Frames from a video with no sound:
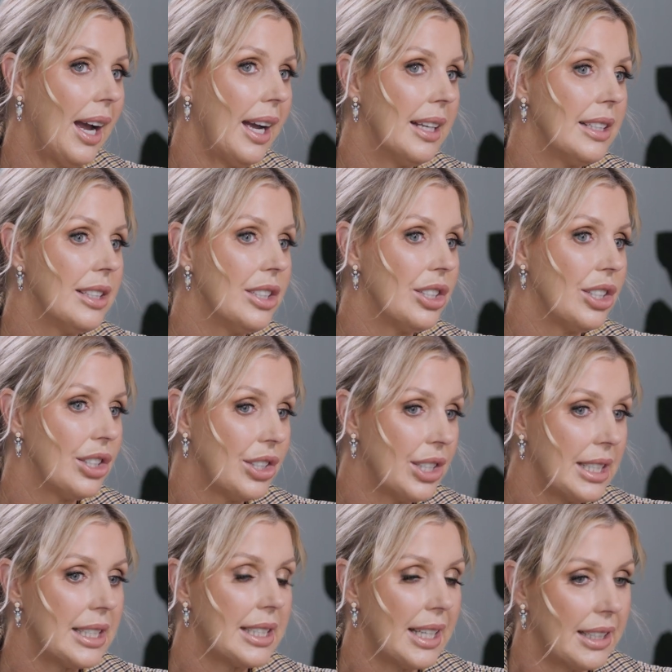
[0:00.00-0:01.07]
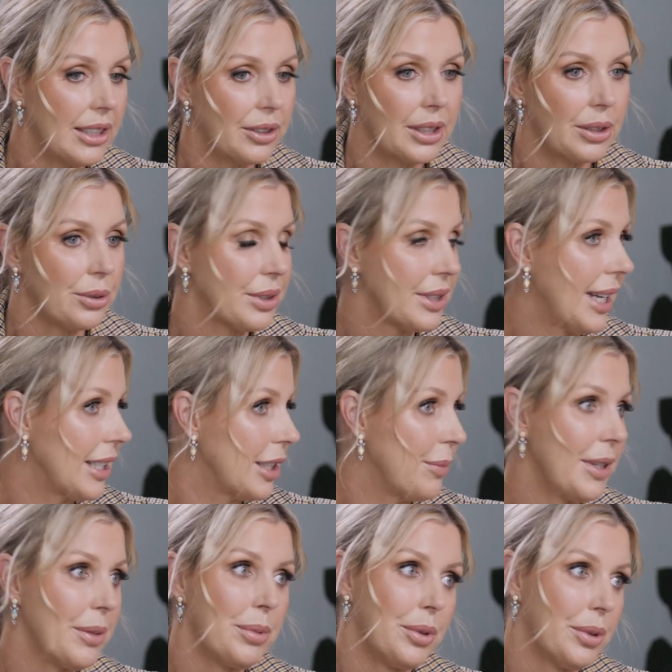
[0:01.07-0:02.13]
And she said, look, it all sounds
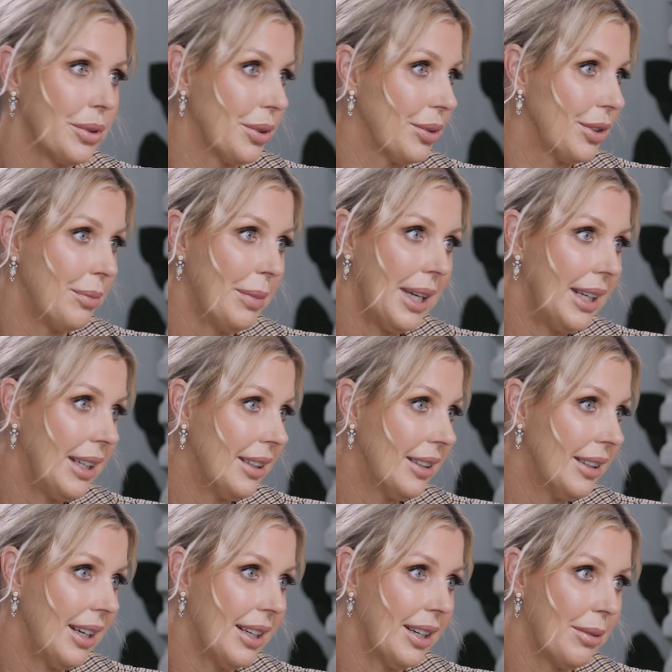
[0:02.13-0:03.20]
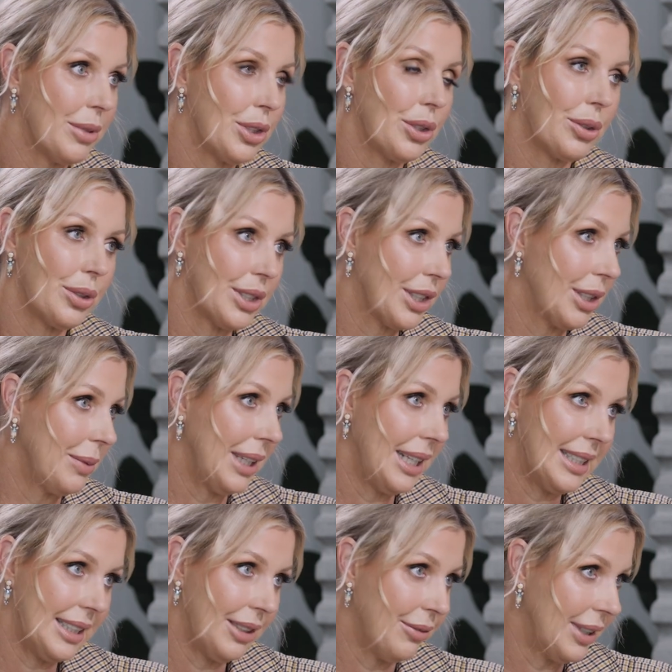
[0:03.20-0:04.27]
menopausal to me, and I'm sure it's going to be
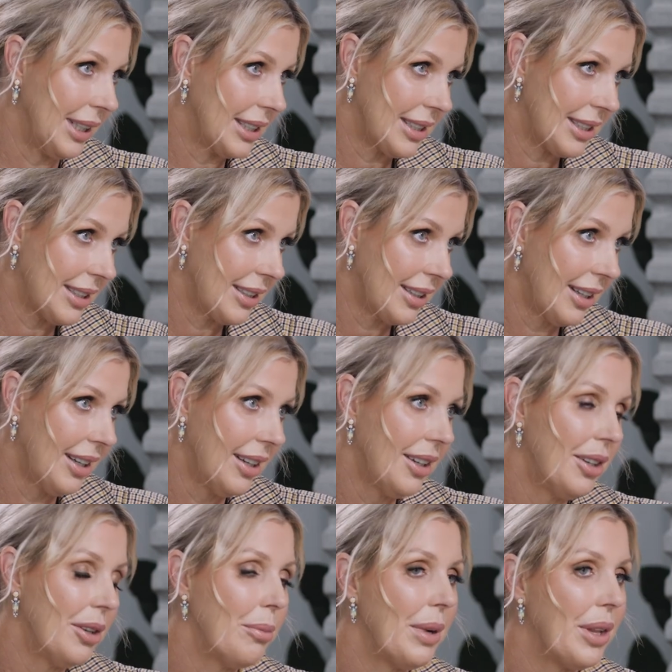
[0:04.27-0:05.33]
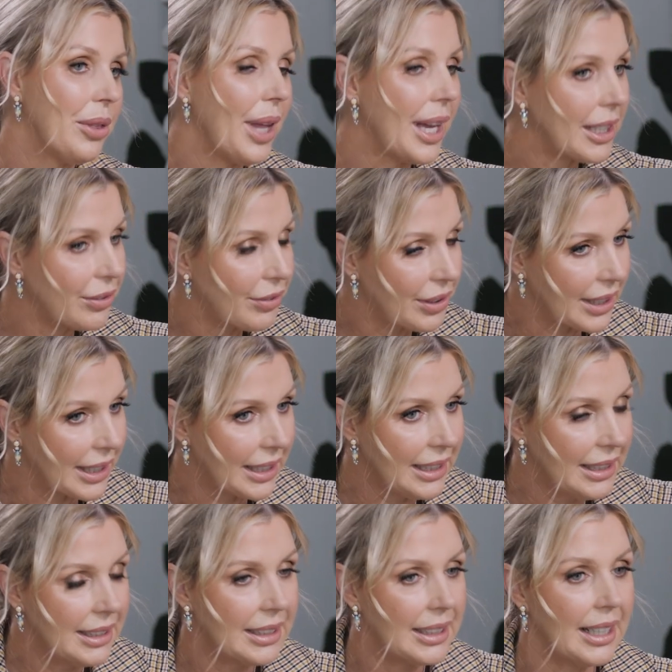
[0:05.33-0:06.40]
easy fixed. But
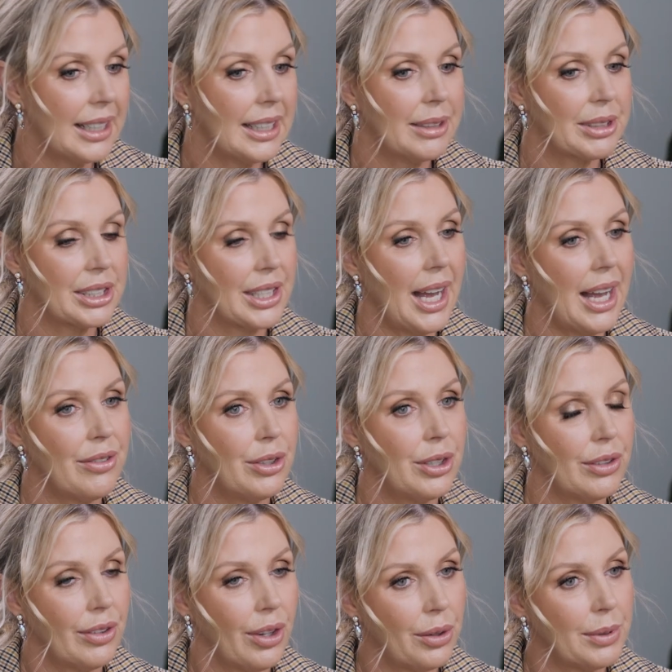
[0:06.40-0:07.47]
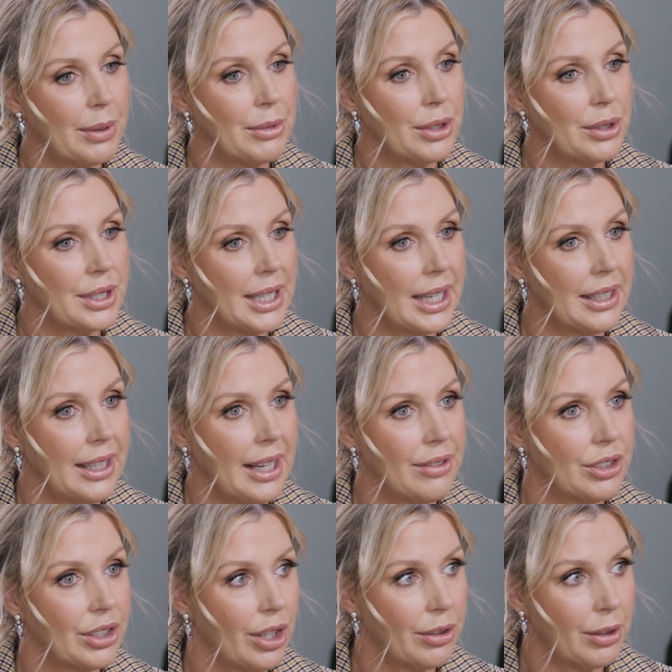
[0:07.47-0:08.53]
thankfully, because I have heard of a lot of women who say they have
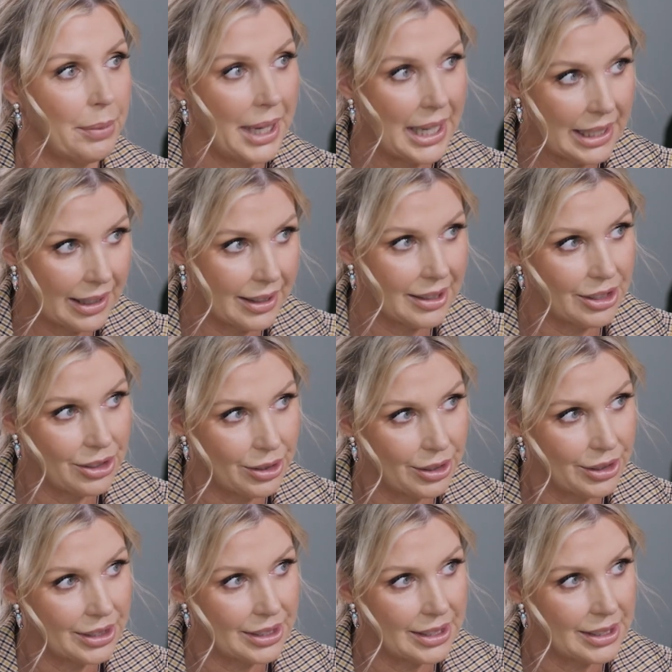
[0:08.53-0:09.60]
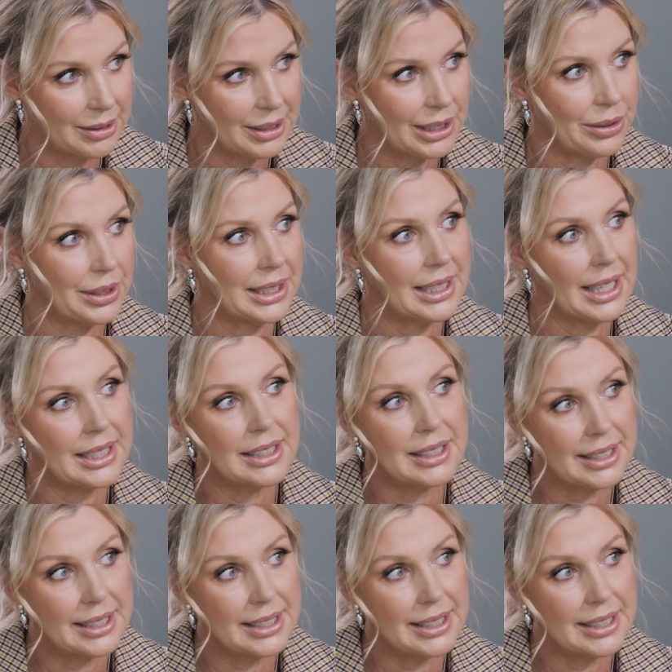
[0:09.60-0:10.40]
to go repeatedly to the doctors till they're taken